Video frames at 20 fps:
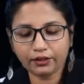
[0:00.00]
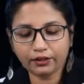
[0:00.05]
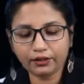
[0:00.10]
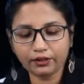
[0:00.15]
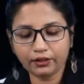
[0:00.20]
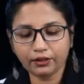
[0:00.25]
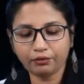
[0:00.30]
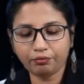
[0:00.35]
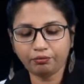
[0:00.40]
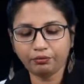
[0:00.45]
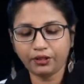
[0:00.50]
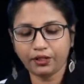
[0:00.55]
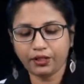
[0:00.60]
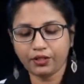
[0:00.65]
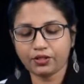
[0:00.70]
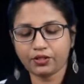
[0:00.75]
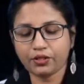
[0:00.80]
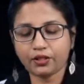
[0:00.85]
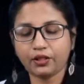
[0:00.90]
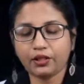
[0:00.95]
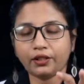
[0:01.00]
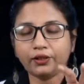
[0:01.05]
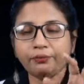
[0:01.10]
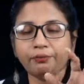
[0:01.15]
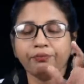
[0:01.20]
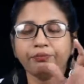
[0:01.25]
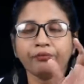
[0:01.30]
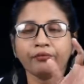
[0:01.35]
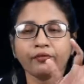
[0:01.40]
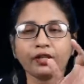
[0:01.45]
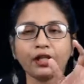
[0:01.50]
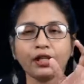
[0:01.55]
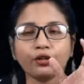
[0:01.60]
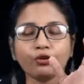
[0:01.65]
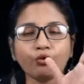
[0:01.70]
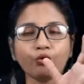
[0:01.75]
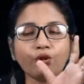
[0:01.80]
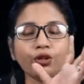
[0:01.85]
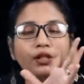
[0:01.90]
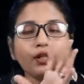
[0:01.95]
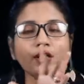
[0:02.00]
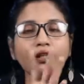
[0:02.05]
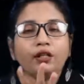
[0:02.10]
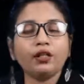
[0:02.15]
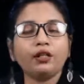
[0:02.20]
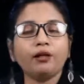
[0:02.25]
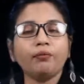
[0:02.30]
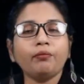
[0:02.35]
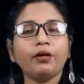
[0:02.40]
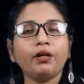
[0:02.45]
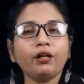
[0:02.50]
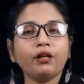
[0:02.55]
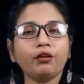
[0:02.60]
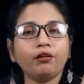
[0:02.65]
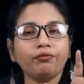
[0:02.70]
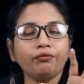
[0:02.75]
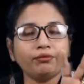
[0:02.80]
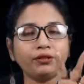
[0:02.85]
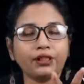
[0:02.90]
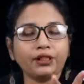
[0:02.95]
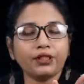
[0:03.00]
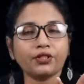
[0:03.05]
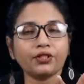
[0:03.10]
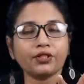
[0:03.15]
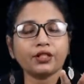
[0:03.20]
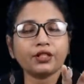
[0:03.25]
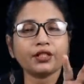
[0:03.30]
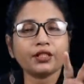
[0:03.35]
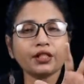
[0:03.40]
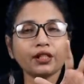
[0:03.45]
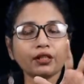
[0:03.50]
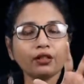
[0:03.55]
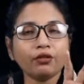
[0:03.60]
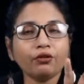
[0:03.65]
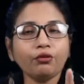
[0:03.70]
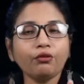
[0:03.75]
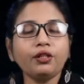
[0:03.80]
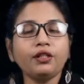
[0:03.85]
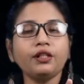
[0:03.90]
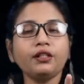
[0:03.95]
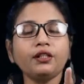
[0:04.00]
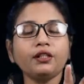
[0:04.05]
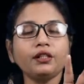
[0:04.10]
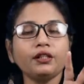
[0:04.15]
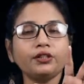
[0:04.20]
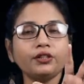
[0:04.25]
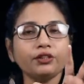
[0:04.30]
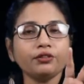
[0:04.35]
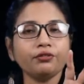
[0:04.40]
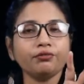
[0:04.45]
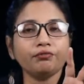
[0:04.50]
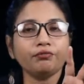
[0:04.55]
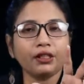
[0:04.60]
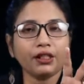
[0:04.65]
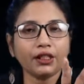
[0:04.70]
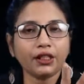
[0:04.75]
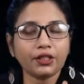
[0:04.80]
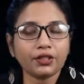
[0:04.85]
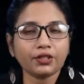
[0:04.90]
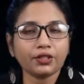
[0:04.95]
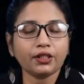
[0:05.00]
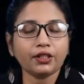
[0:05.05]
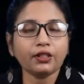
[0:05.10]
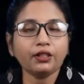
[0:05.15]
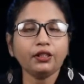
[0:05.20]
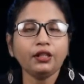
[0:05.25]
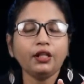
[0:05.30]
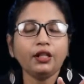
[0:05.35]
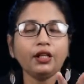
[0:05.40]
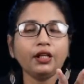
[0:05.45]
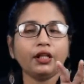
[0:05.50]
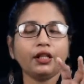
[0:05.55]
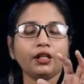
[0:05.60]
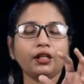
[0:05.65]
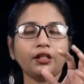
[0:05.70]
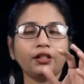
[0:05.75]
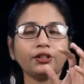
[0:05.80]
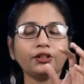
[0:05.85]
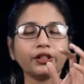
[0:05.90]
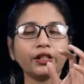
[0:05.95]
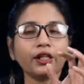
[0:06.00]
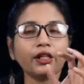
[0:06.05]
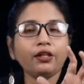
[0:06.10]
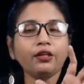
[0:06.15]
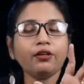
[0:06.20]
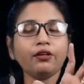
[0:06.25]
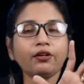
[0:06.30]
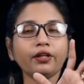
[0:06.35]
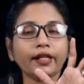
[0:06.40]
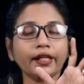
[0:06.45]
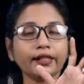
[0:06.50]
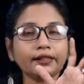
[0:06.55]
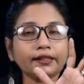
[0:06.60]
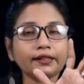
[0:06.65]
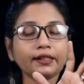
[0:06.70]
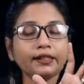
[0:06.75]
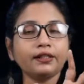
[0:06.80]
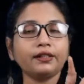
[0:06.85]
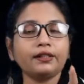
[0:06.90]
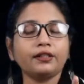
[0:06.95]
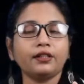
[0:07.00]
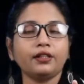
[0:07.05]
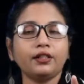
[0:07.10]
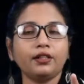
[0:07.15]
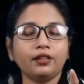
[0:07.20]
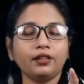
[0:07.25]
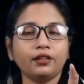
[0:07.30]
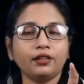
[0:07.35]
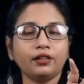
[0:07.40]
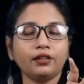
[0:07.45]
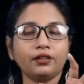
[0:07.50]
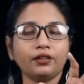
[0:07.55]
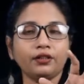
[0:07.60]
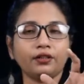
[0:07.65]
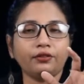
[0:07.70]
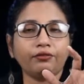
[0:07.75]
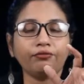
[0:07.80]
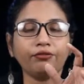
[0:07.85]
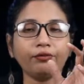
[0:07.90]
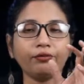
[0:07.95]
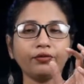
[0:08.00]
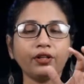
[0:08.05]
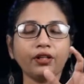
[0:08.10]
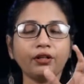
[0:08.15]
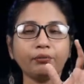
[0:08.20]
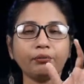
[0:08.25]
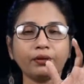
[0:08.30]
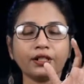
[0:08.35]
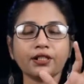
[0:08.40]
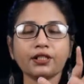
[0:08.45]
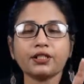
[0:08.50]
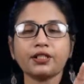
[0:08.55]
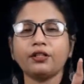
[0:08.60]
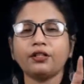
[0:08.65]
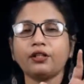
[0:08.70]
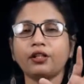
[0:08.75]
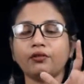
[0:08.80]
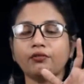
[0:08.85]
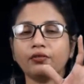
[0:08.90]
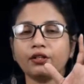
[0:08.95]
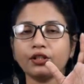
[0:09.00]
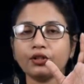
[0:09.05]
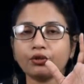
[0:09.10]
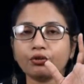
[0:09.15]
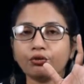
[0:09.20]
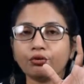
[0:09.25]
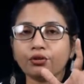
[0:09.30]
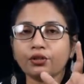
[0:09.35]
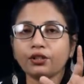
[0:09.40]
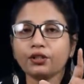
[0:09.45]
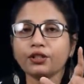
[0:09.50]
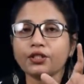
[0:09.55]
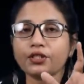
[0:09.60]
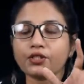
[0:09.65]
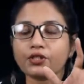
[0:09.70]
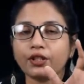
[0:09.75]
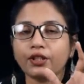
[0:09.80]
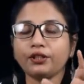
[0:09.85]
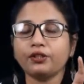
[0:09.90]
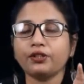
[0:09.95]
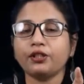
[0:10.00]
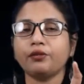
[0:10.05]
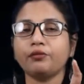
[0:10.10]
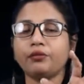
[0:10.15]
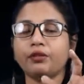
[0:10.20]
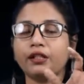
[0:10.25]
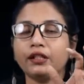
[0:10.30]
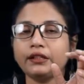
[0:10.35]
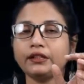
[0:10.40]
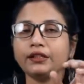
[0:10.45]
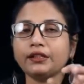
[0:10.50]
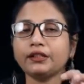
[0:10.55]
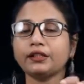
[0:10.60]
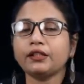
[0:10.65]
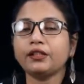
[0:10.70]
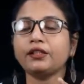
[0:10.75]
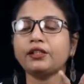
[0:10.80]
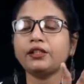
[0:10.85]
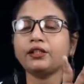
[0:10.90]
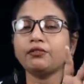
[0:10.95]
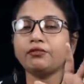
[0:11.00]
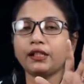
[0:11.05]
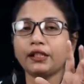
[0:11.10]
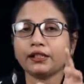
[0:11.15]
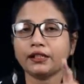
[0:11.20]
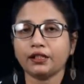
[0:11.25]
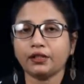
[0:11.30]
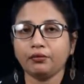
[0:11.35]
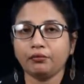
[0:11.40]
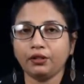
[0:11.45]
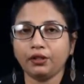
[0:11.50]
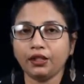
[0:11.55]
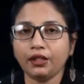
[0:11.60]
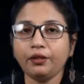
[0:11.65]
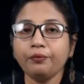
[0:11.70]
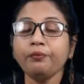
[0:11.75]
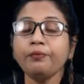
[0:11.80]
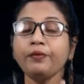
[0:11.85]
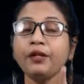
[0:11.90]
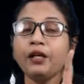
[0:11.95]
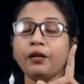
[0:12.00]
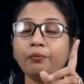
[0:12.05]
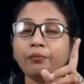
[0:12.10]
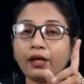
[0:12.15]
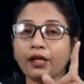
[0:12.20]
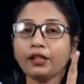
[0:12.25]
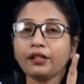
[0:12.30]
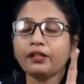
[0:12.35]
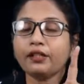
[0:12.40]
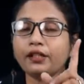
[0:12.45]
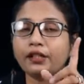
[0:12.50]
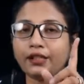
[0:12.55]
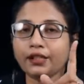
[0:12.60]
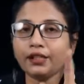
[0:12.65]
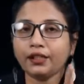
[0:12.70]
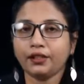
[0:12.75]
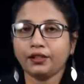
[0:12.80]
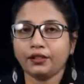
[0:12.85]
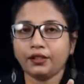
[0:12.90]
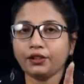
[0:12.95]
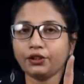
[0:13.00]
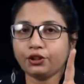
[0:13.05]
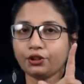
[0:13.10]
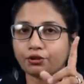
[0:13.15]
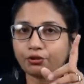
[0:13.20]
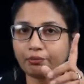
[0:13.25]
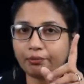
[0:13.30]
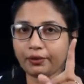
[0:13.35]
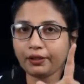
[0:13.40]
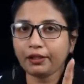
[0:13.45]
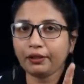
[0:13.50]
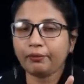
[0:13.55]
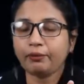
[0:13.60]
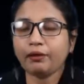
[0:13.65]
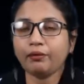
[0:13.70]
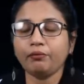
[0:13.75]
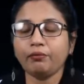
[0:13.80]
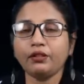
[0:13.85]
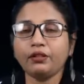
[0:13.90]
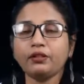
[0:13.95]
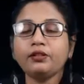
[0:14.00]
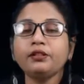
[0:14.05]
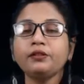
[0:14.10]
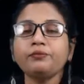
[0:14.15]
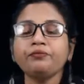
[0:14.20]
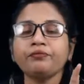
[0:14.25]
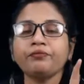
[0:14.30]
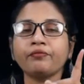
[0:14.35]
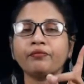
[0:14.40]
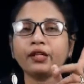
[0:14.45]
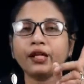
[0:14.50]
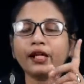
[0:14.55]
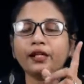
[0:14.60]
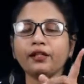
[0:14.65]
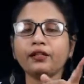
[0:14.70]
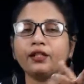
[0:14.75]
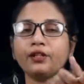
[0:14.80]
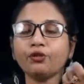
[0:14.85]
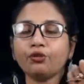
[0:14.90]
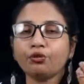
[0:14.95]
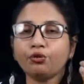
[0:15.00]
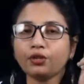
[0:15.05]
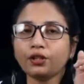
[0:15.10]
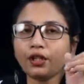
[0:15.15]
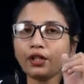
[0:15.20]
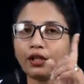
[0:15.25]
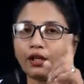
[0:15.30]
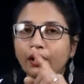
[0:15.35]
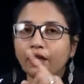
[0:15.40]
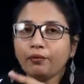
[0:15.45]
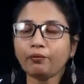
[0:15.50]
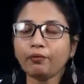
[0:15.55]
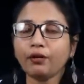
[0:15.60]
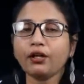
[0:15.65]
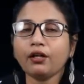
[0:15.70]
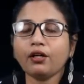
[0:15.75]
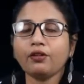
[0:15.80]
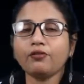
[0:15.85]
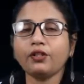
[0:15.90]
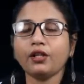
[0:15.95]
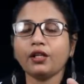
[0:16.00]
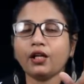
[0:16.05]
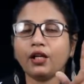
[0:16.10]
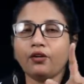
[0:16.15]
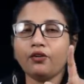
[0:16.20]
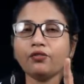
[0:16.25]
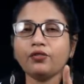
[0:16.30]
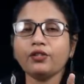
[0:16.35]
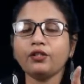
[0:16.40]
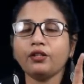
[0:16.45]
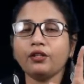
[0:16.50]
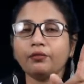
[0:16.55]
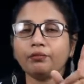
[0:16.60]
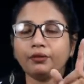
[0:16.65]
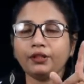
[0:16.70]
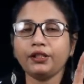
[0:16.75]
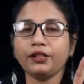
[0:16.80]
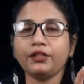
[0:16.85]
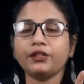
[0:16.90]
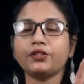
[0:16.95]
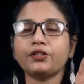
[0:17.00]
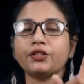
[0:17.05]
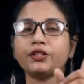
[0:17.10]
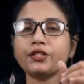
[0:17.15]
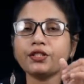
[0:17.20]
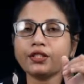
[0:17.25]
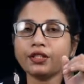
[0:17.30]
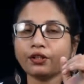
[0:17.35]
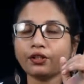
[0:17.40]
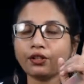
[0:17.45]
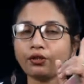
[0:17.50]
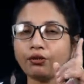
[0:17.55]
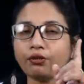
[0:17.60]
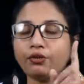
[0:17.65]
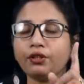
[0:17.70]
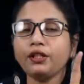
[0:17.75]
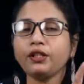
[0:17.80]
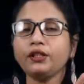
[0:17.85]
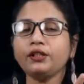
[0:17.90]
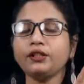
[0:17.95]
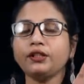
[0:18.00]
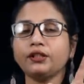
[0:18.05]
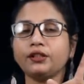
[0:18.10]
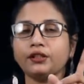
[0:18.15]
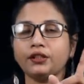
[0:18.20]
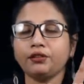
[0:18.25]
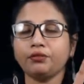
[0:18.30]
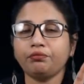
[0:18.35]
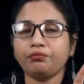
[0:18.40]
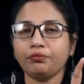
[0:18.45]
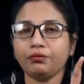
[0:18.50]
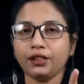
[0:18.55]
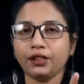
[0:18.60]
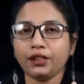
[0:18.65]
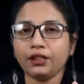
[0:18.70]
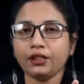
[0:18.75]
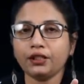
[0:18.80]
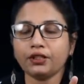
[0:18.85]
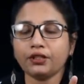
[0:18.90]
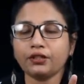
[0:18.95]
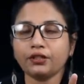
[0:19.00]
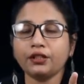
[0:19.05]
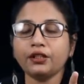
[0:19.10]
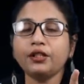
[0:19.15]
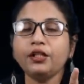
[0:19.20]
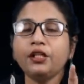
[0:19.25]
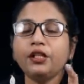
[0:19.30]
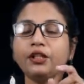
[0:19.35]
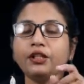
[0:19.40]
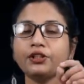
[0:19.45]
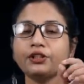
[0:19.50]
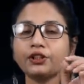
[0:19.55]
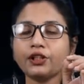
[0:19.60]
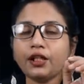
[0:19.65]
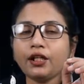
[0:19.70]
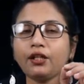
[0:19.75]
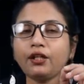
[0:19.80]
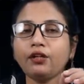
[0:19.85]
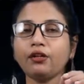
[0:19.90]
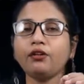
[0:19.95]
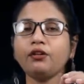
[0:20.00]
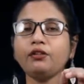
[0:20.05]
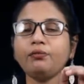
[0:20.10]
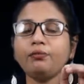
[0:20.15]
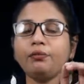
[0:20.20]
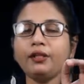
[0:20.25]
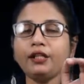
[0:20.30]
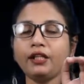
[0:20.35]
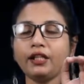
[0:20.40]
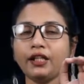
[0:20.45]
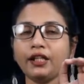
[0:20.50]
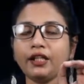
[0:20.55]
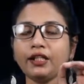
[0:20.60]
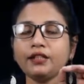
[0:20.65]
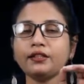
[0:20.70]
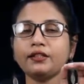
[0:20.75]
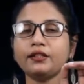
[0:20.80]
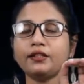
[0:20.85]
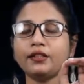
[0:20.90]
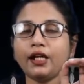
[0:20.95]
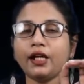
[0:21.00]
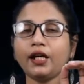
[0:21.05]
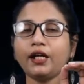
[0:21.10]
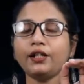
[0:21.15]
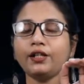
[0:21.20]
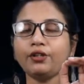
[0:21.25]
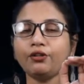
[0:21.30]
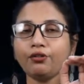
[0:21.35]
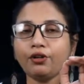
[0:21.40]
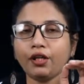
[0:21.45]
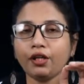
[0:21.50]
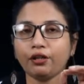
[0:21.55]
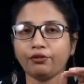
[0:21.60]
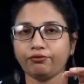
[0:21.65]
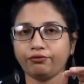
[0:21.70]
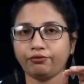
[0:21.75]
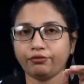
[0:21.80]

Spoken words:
chief minister. The total number of ministers, including the chief minister, shall not exceed 15% of the total strength of the legislative assembly. But here it should be remembered that the total number of the Council of Ministers, including the Chief Minister, shall not be less than 12